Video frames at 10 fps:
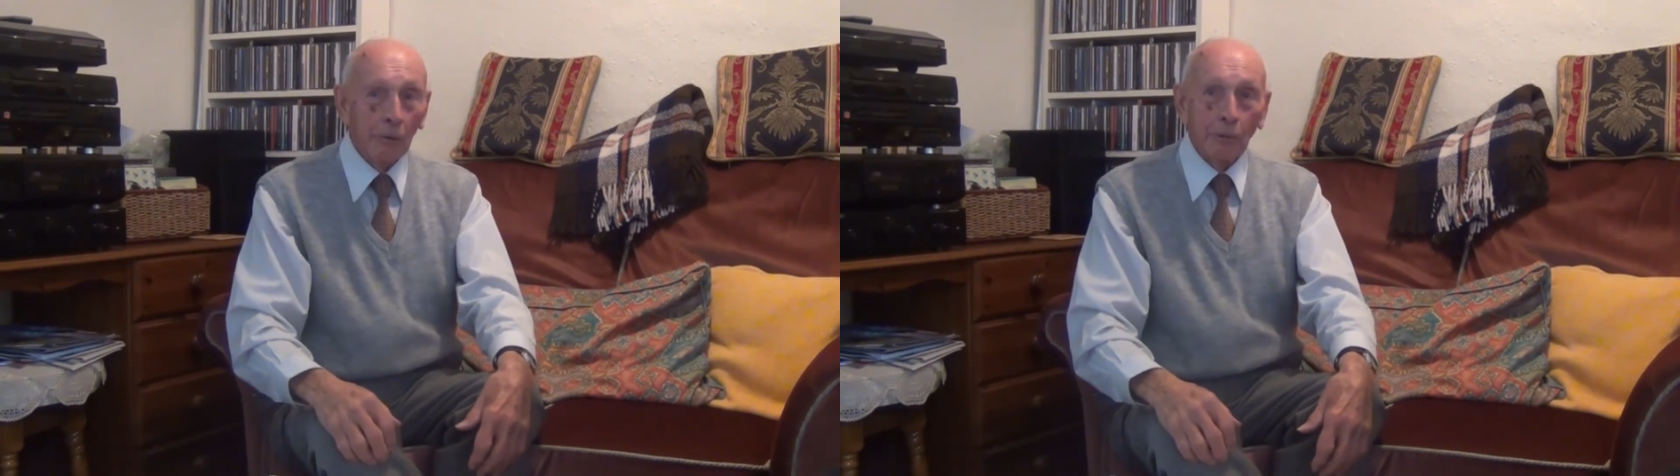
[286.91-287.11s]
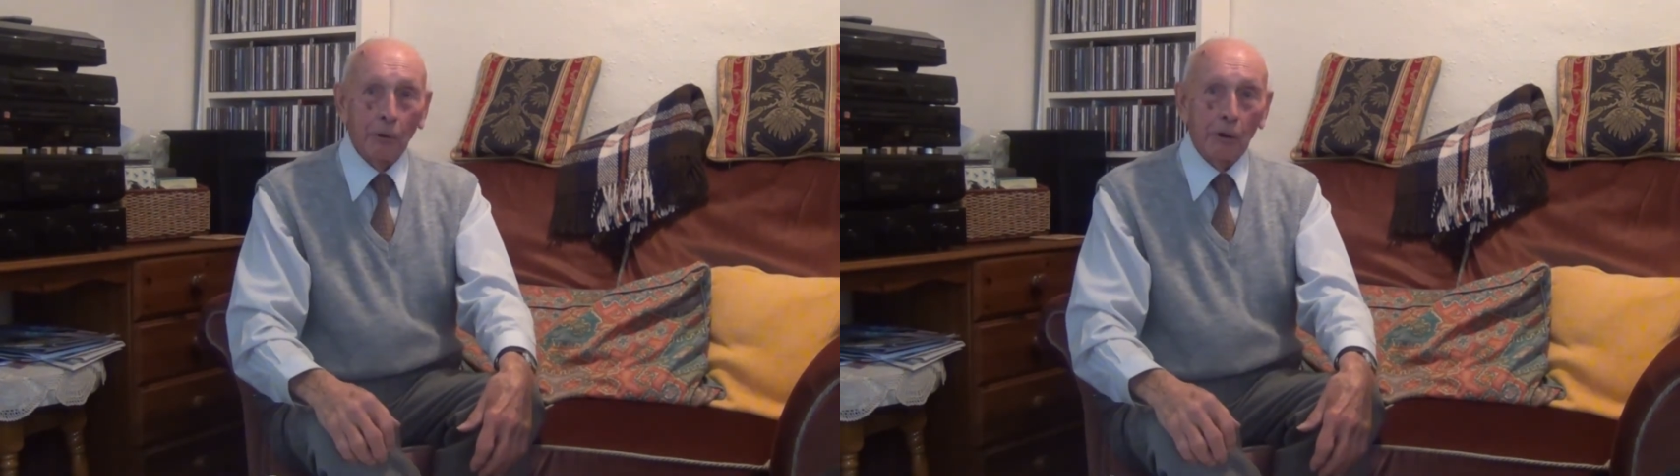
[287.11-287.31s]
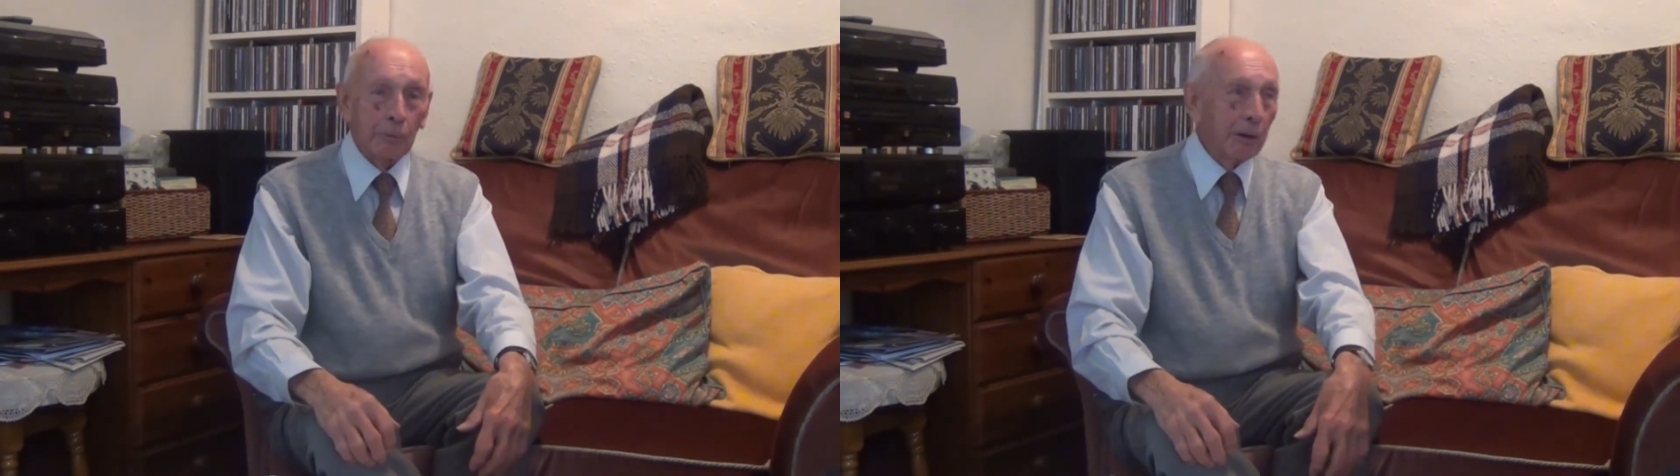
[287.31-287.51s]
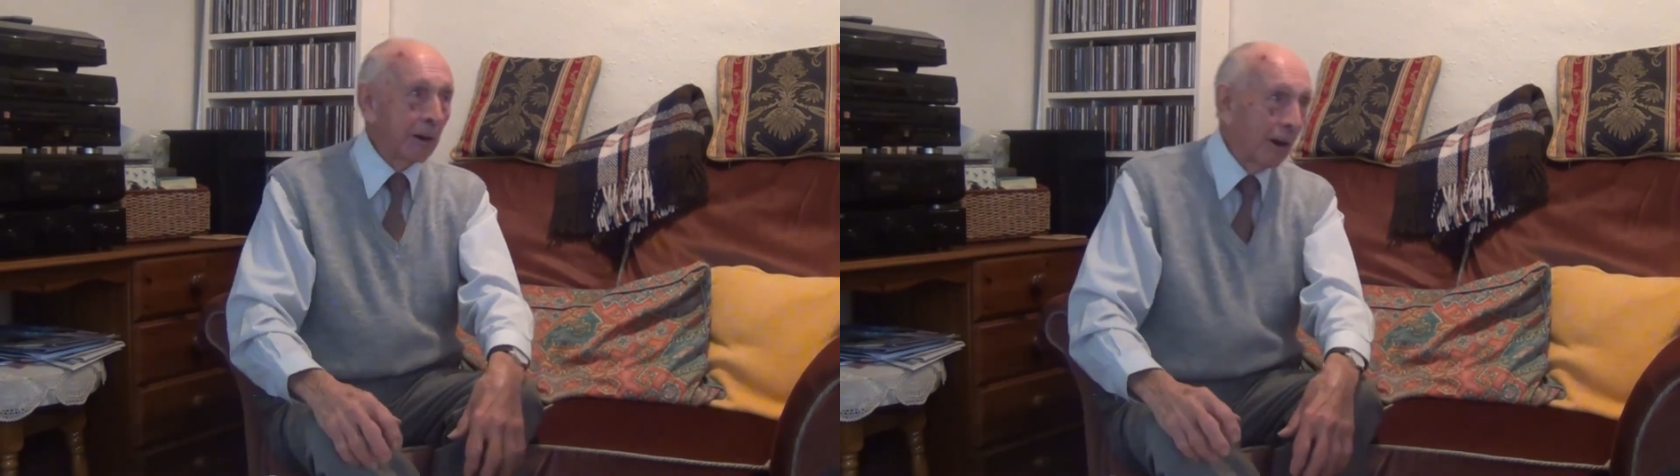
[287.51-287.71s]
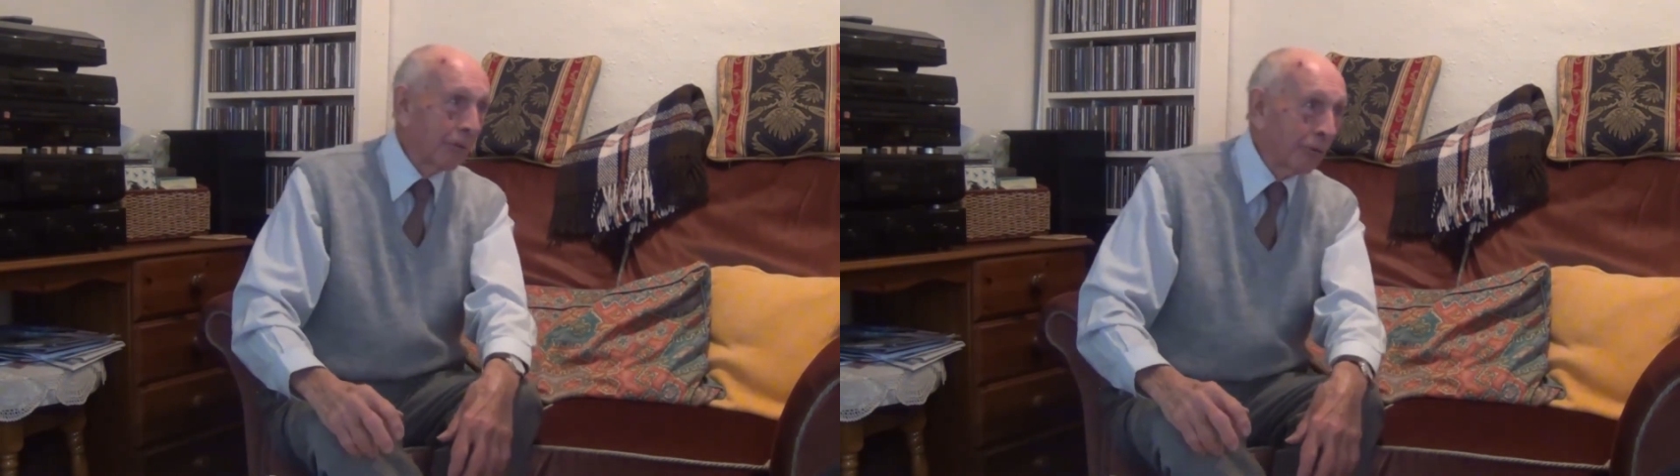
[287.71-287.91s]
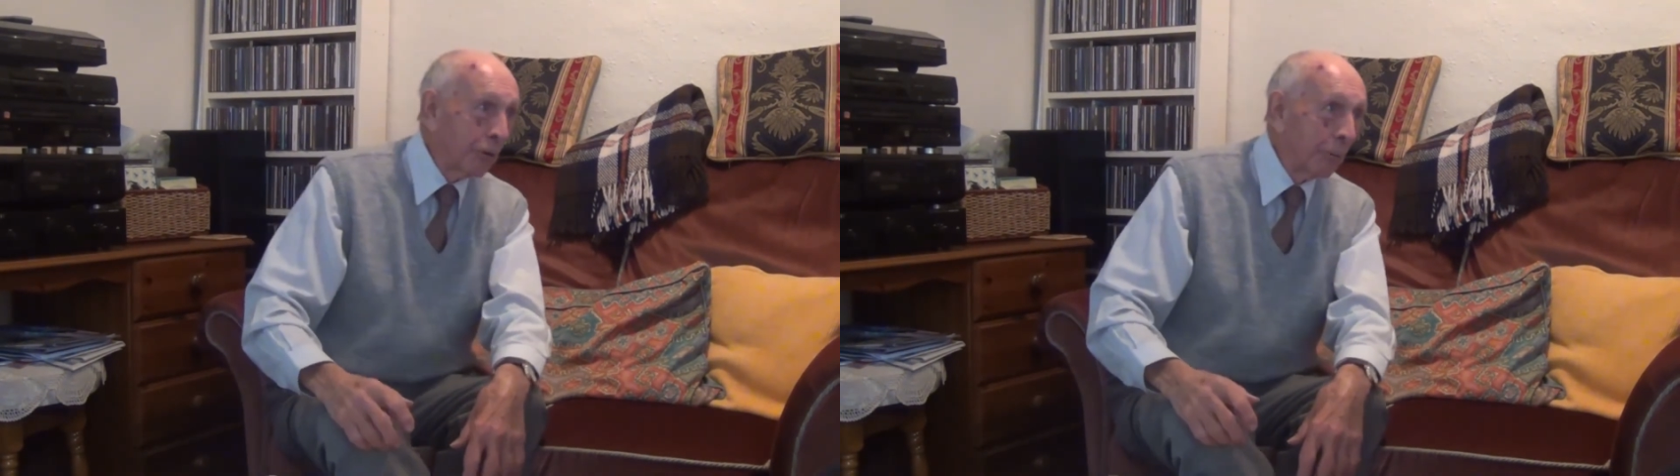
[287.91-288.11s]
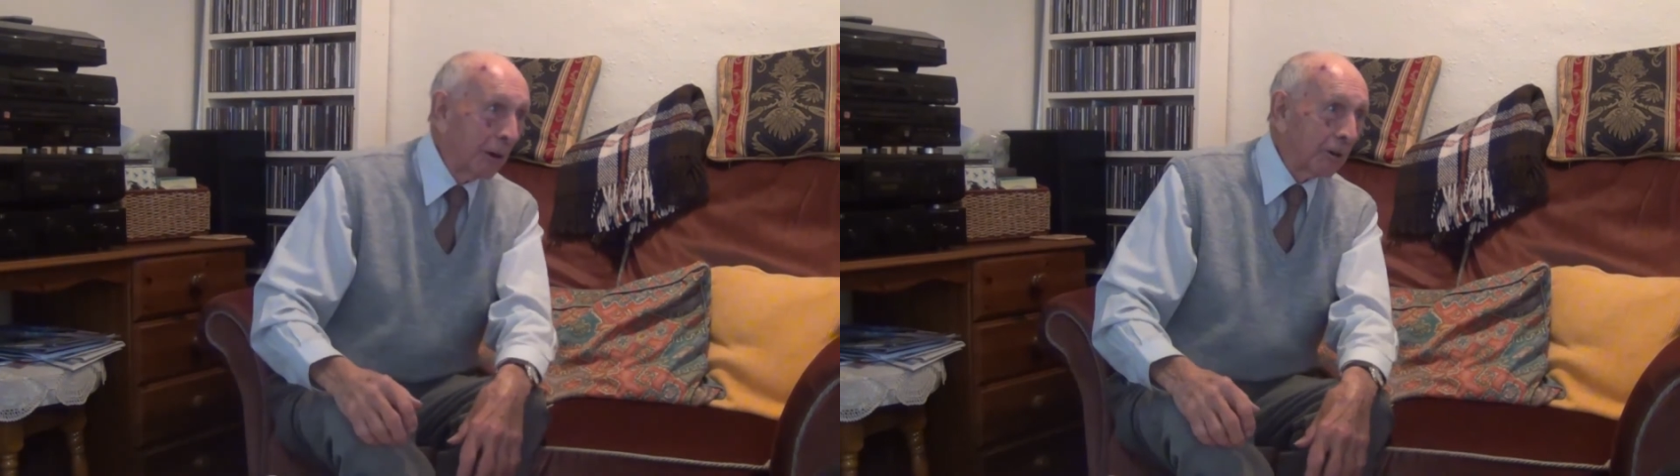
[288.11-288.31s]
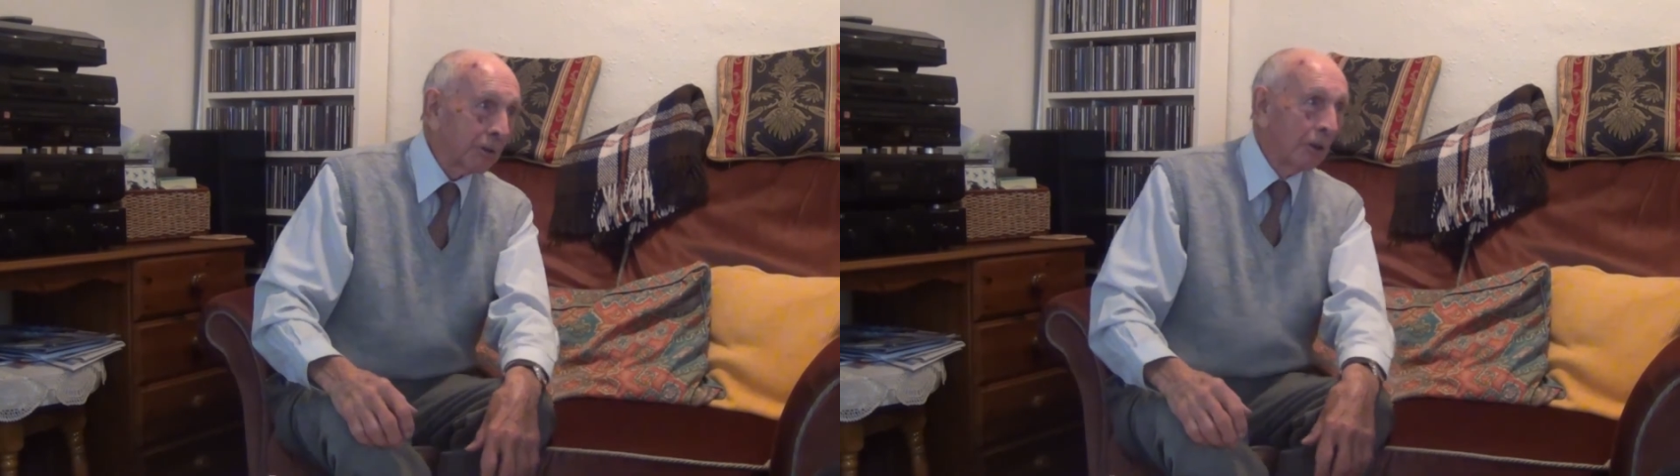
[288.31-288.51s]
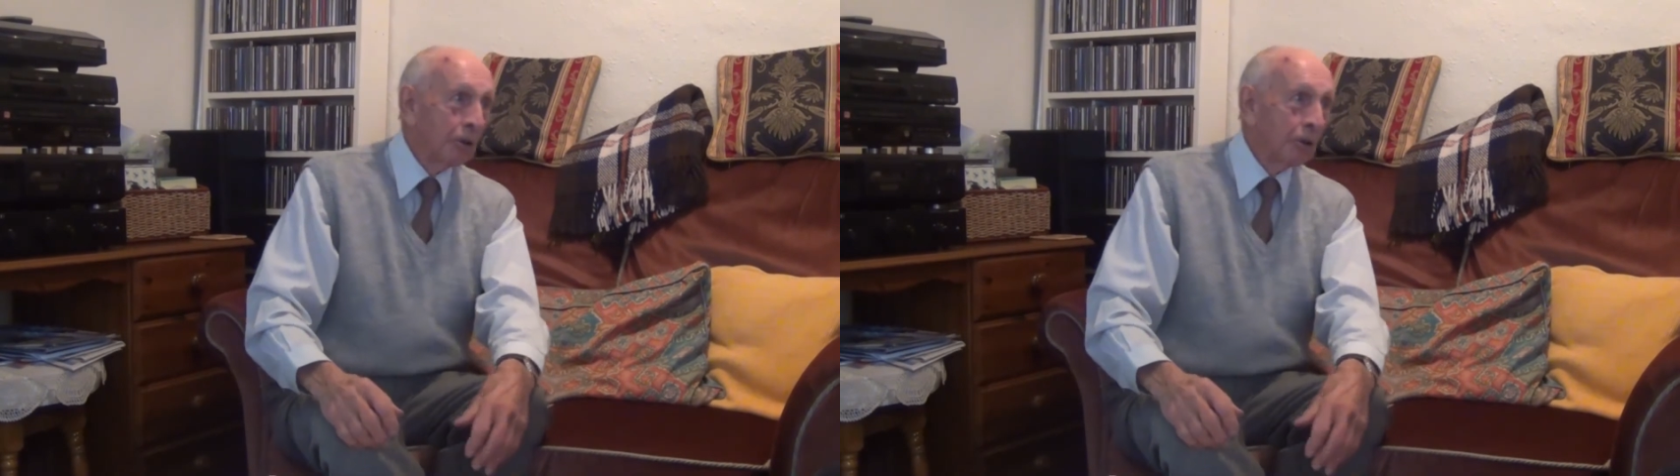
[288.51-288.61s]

We'd only been there a few minutes,